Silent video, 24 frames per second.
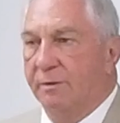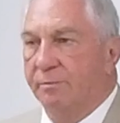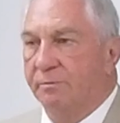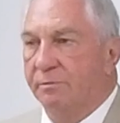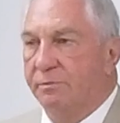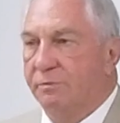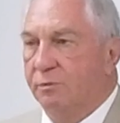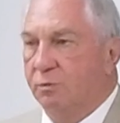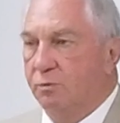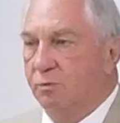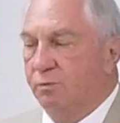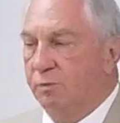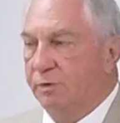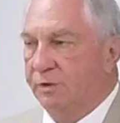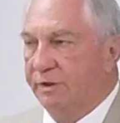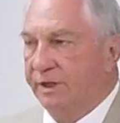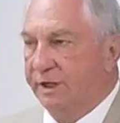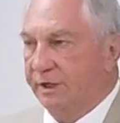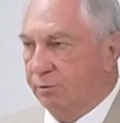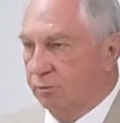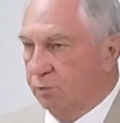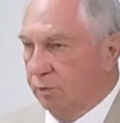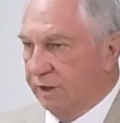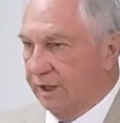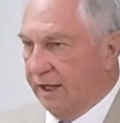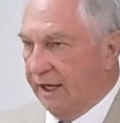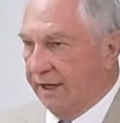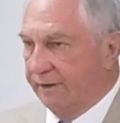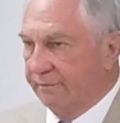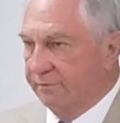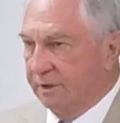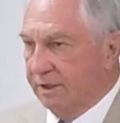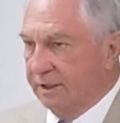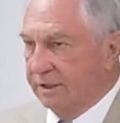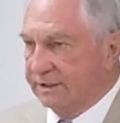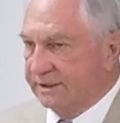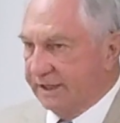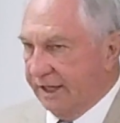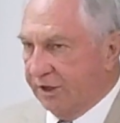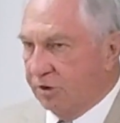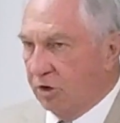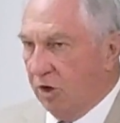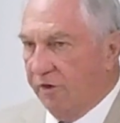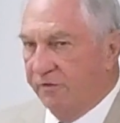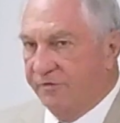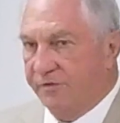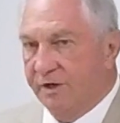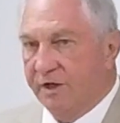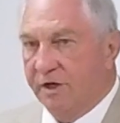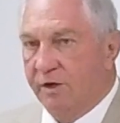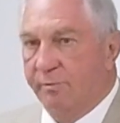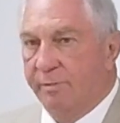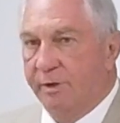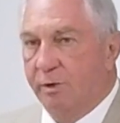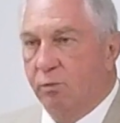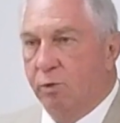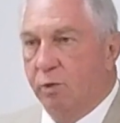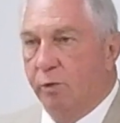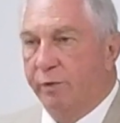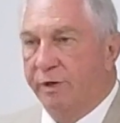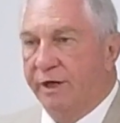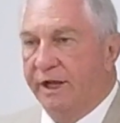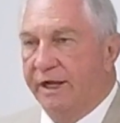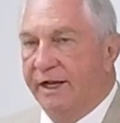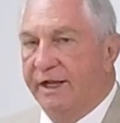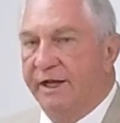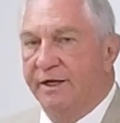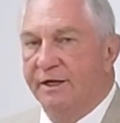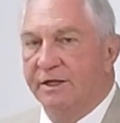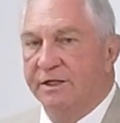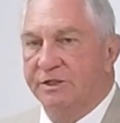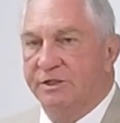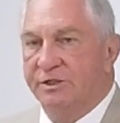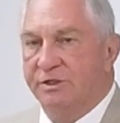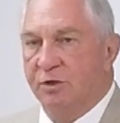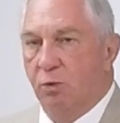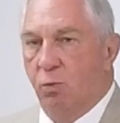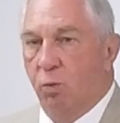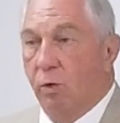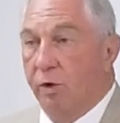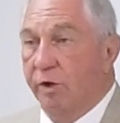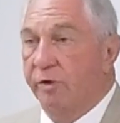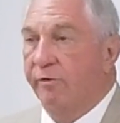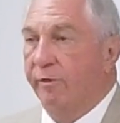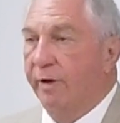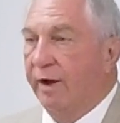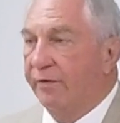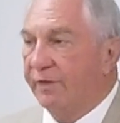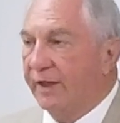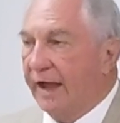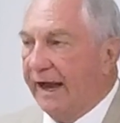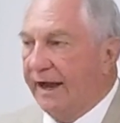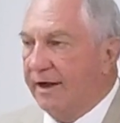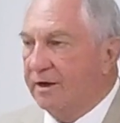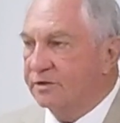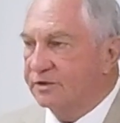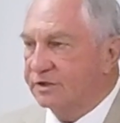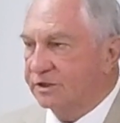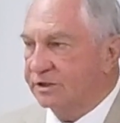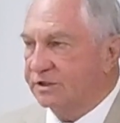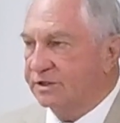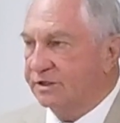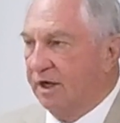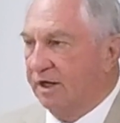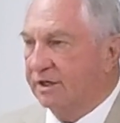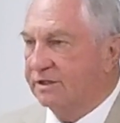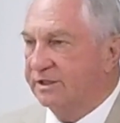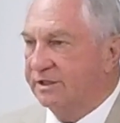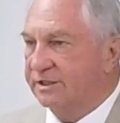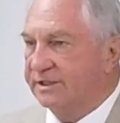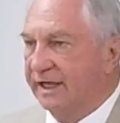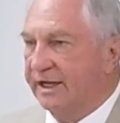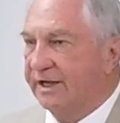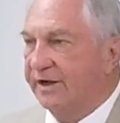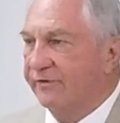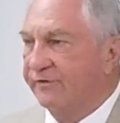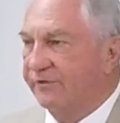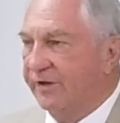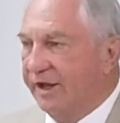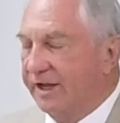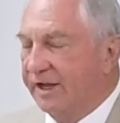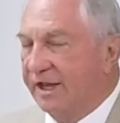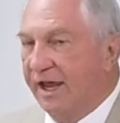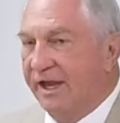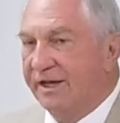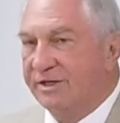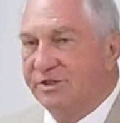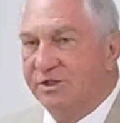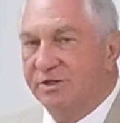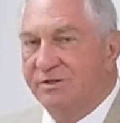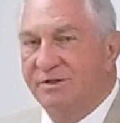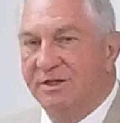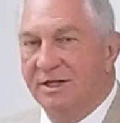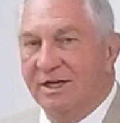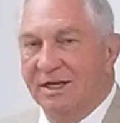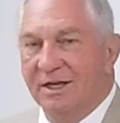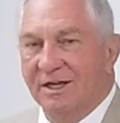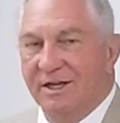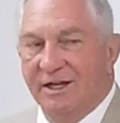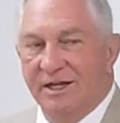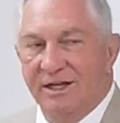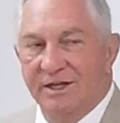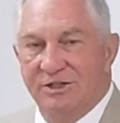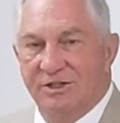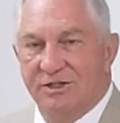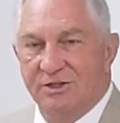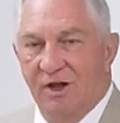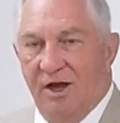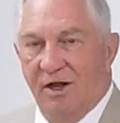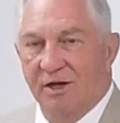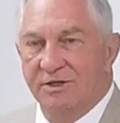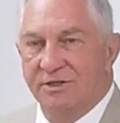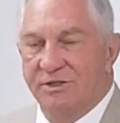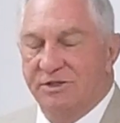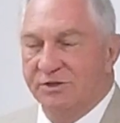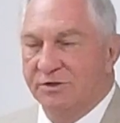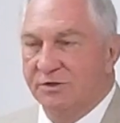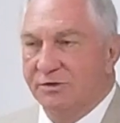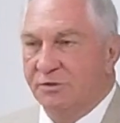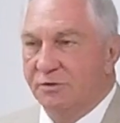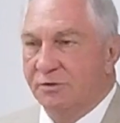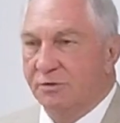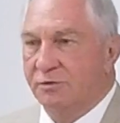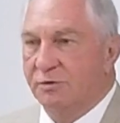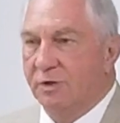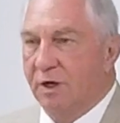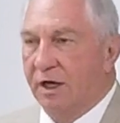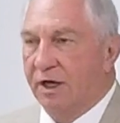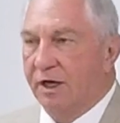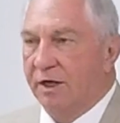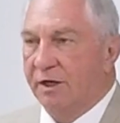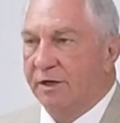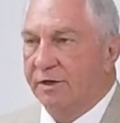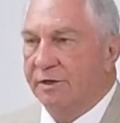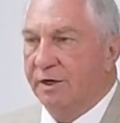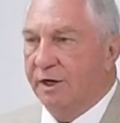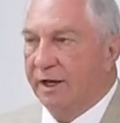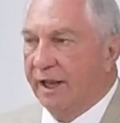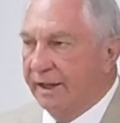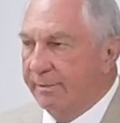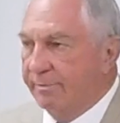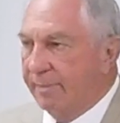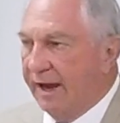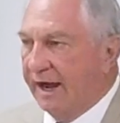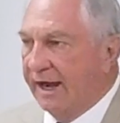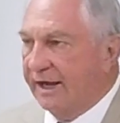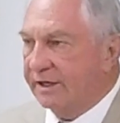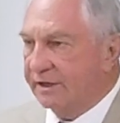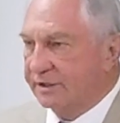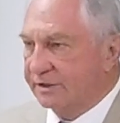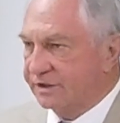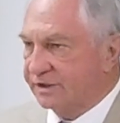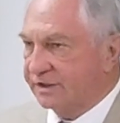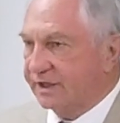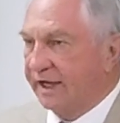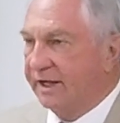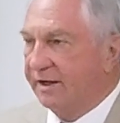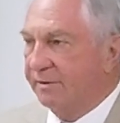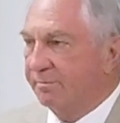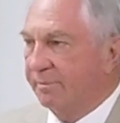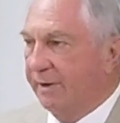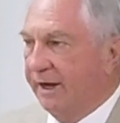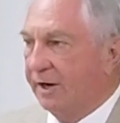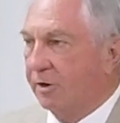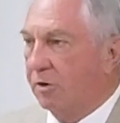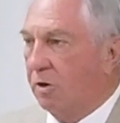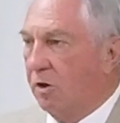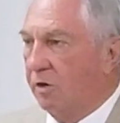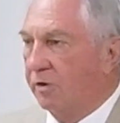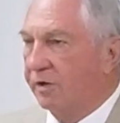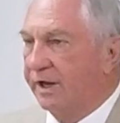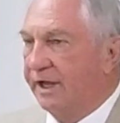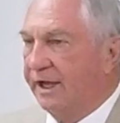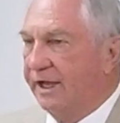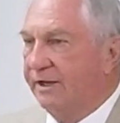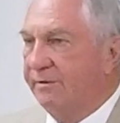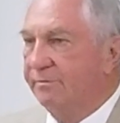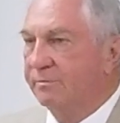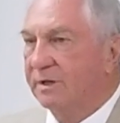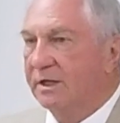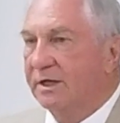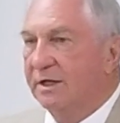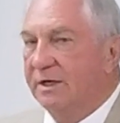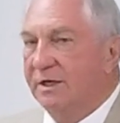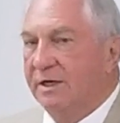Um, then when I take off a little bit when we get in, it's to work around the house. It's not to take a vacation. It's not to uh, lay back and stay in bed all day.